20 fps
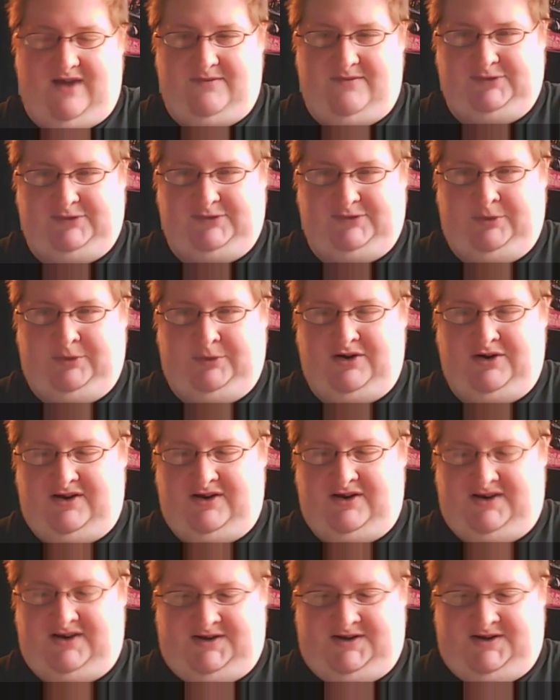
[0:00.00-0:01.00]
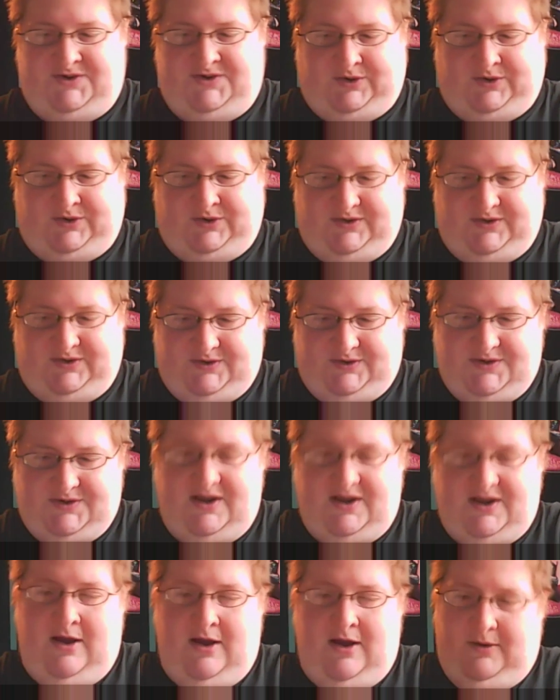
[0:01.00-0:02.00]
millimeter on 98 circulars.
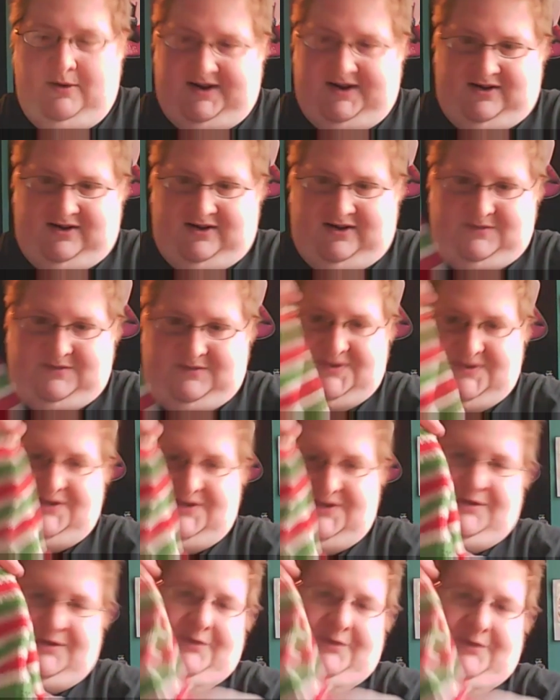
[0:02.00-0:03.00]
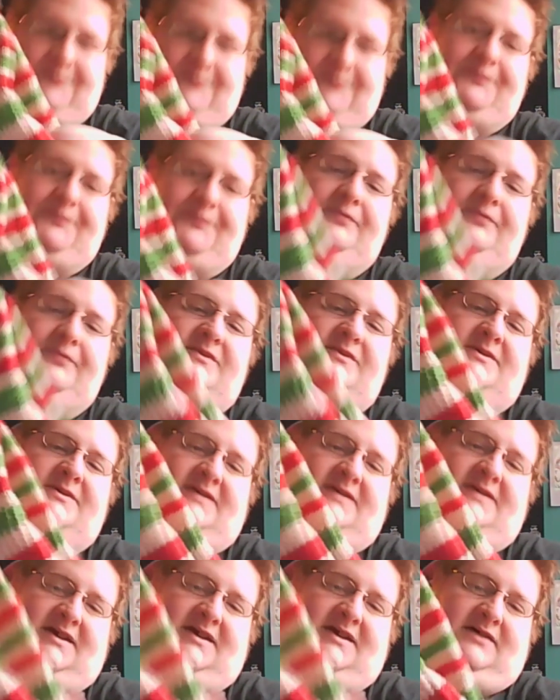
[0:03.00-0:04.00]
When it comes to doing
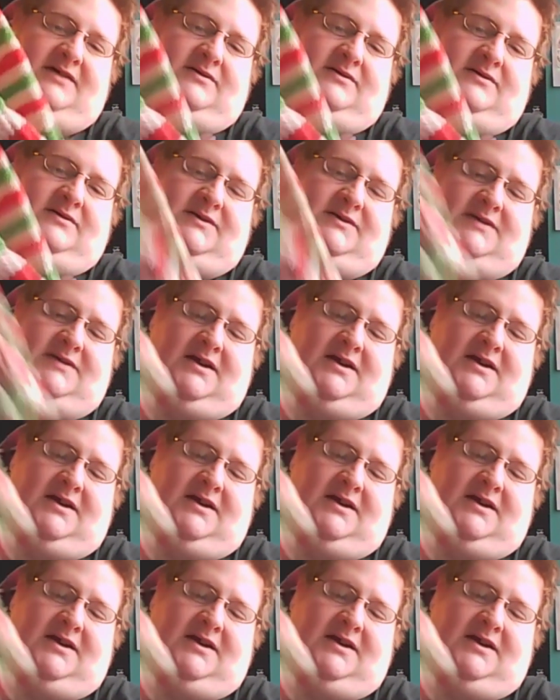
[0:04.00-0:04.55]
the heels,